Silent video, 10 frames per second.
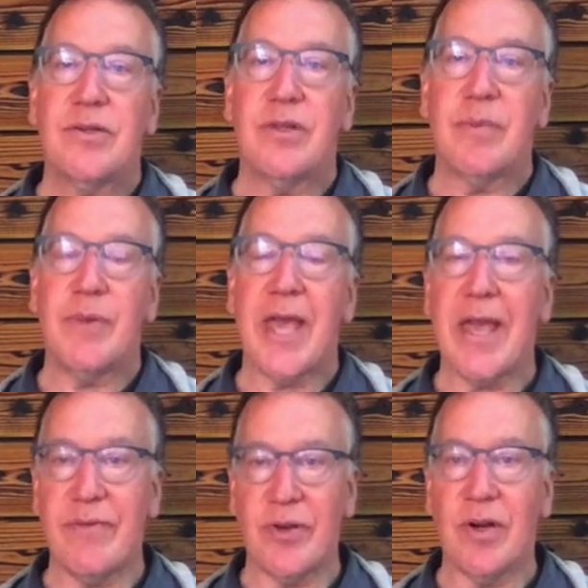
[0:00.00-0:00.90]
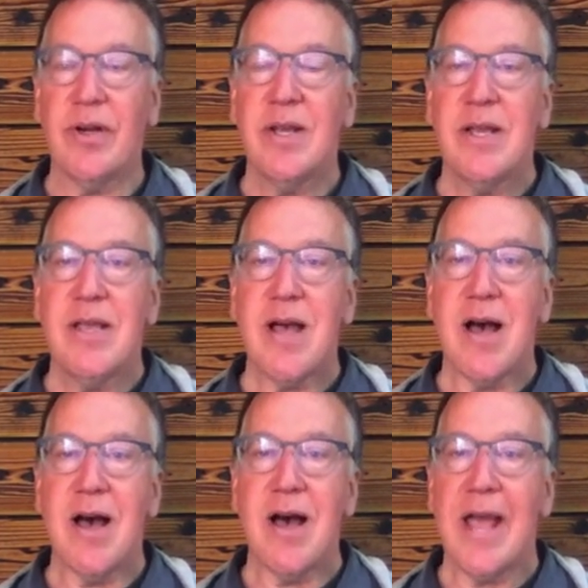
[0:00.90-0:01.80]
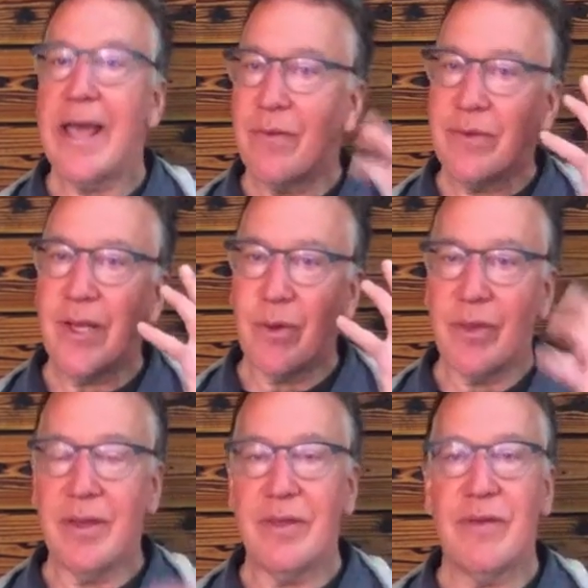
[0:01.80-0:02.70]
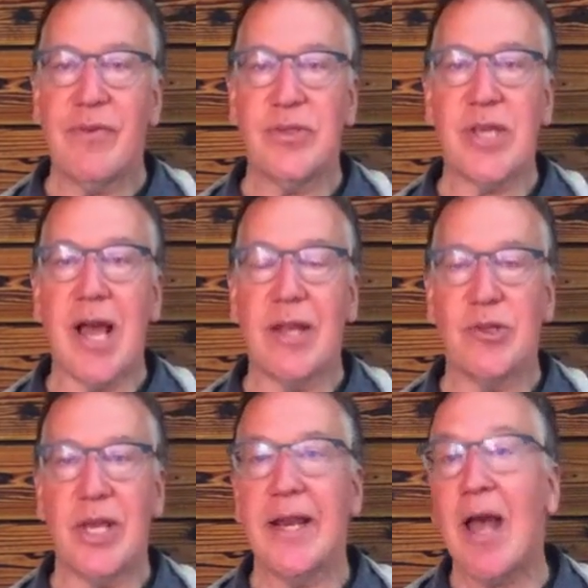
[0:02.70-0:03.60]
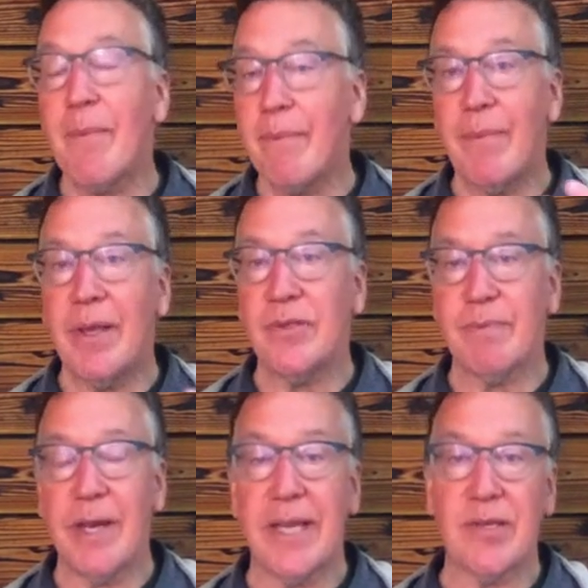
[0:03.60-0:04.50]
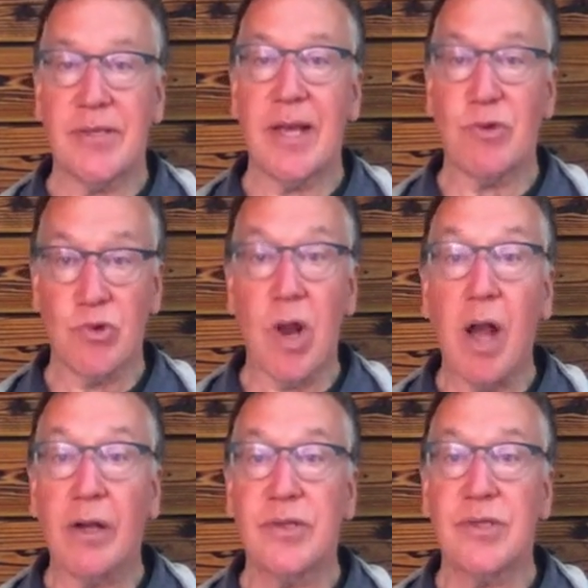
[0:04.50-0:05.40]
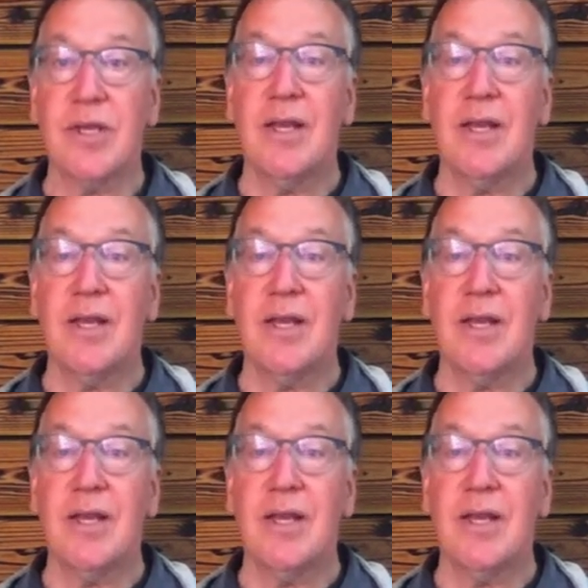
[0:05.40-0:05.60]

to the behavior uh, and you know the the physiology, and how in many cases how drugs